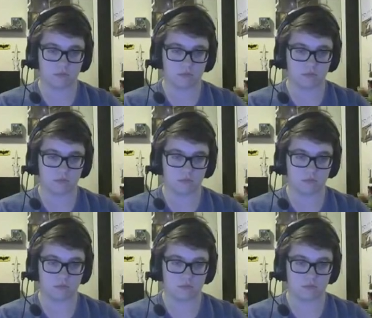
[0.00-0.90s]

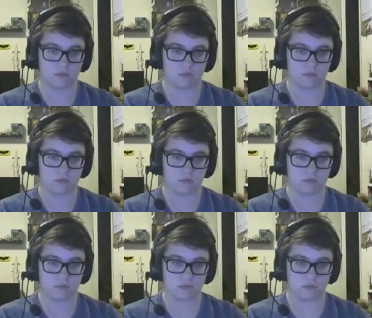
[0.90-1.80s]

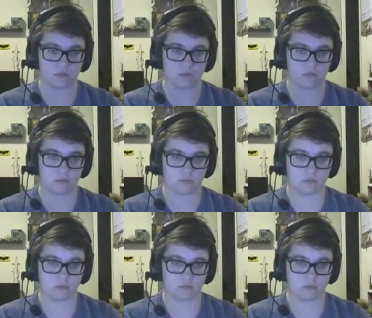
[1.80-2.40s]
(silence)